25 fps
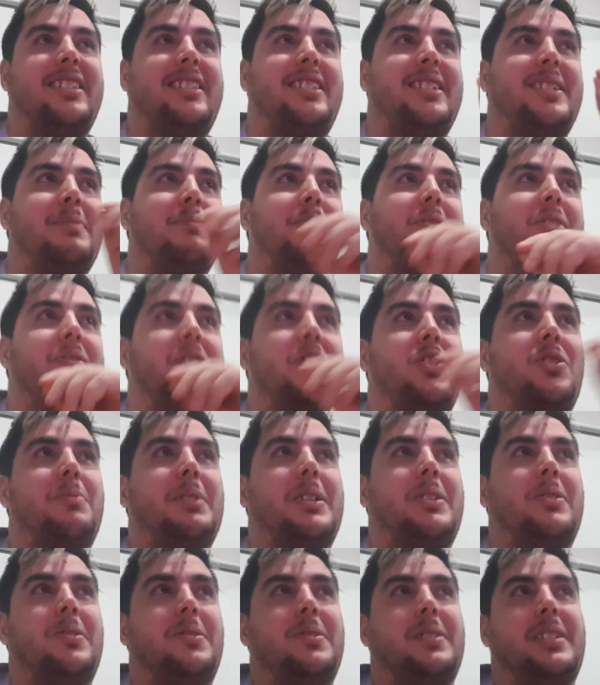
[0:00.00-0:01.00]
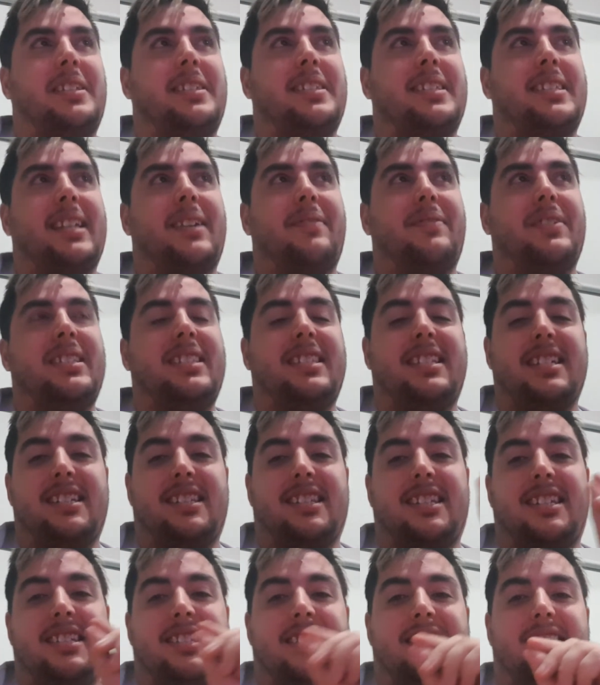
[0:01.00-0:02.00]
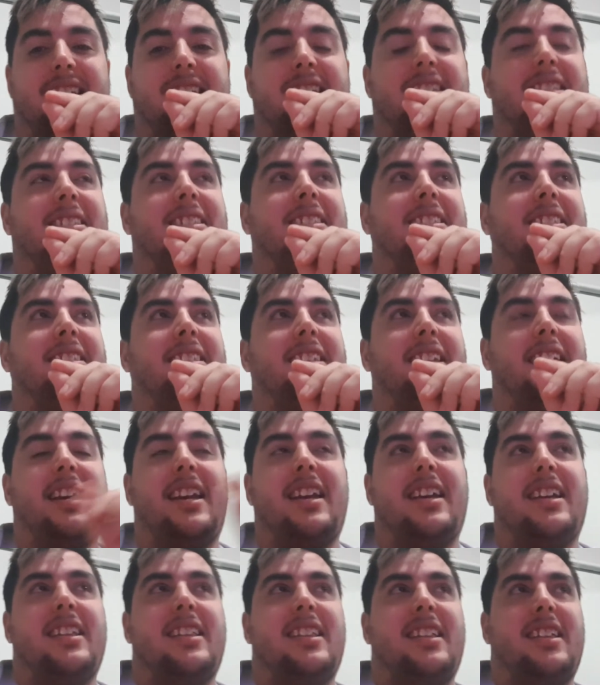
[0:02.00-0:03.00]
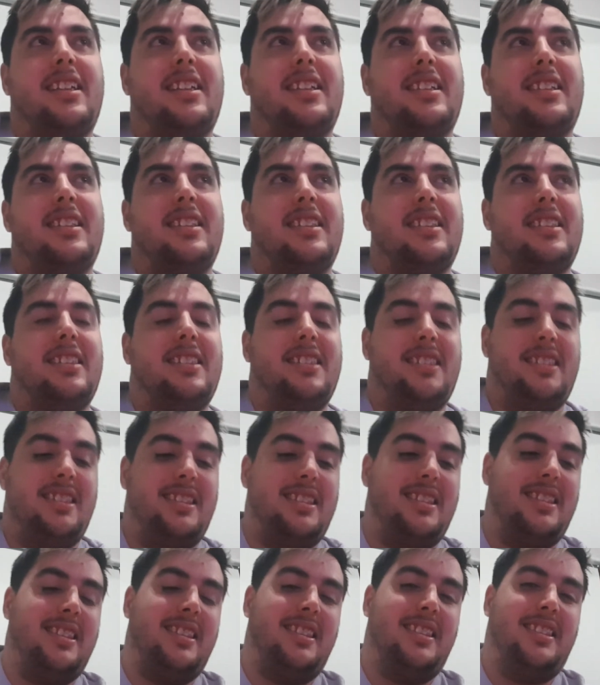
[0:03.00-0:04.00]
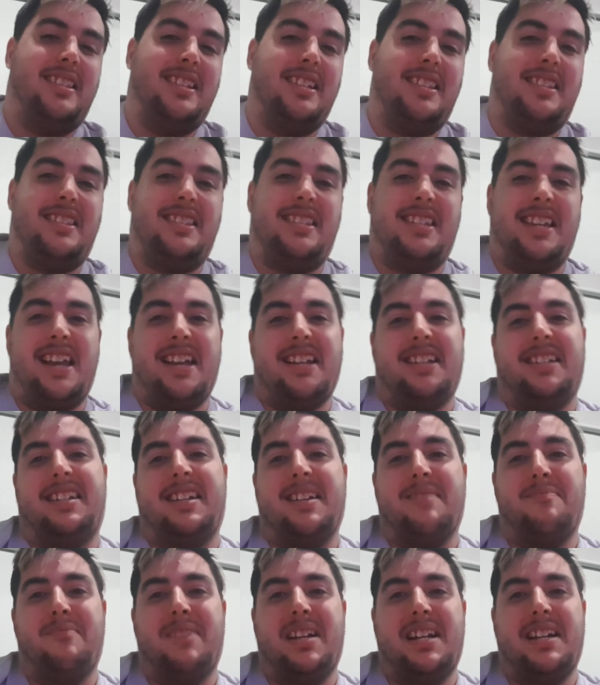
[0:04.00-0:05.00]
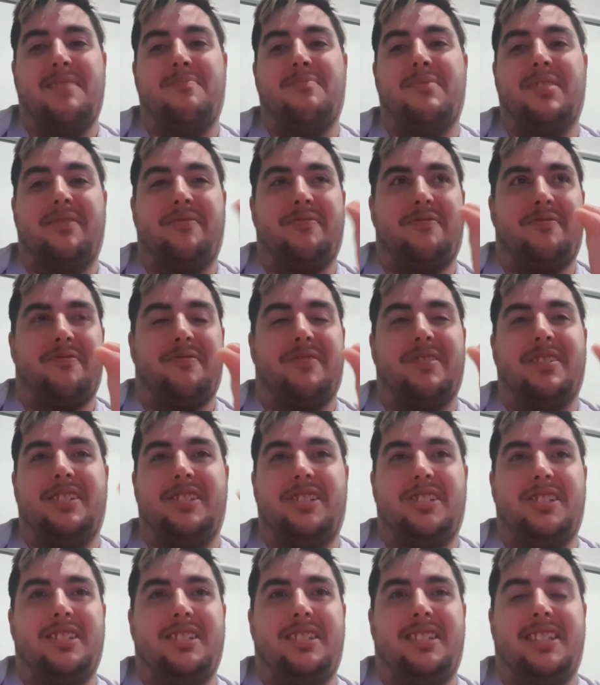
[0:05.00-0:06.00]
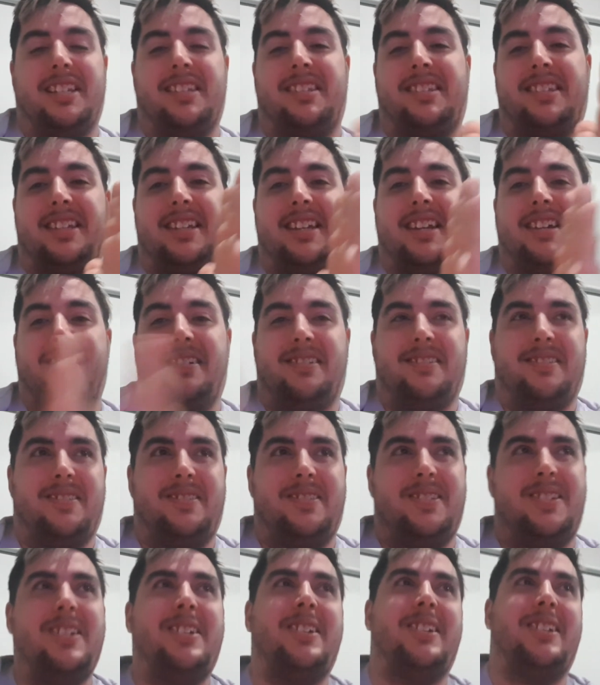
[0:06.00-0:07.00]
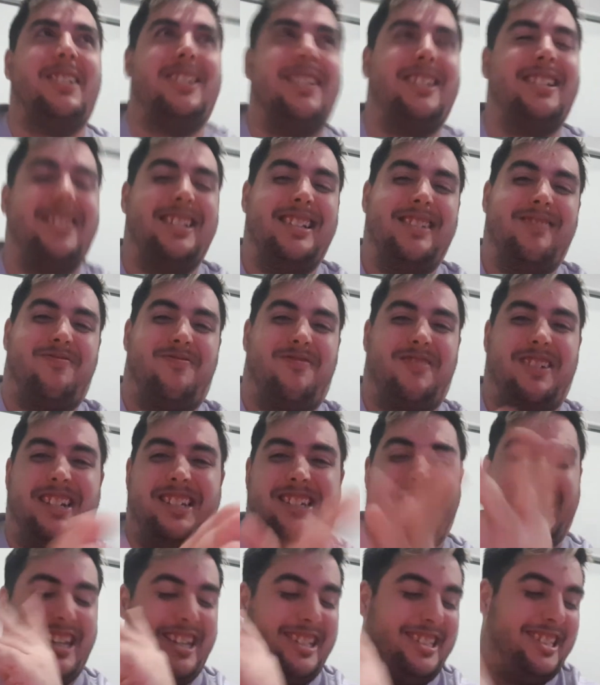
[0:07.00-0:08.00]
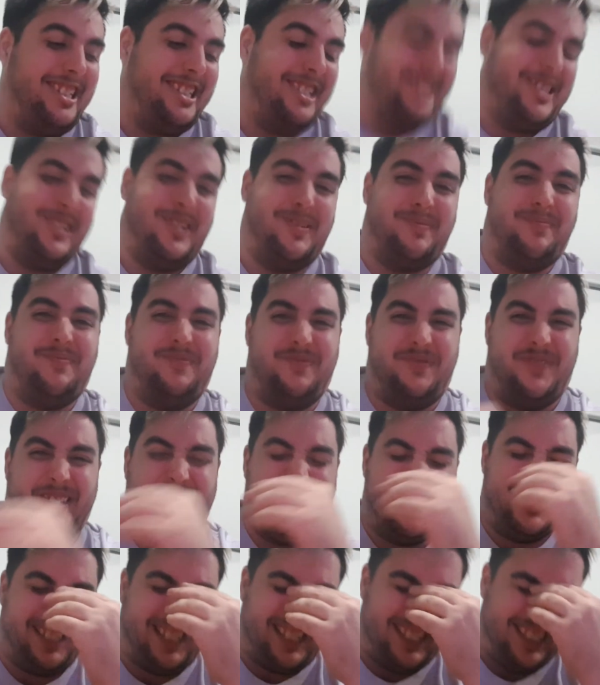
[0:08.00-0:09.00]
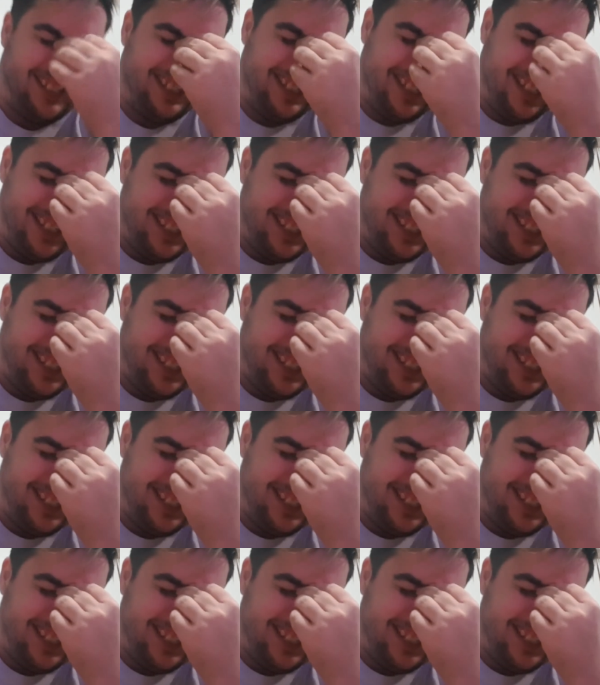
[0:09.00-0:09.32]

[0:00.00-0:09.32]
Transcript: this movie should be called The Seven Deadly Sins, the Ten Commandment discount reject shop version.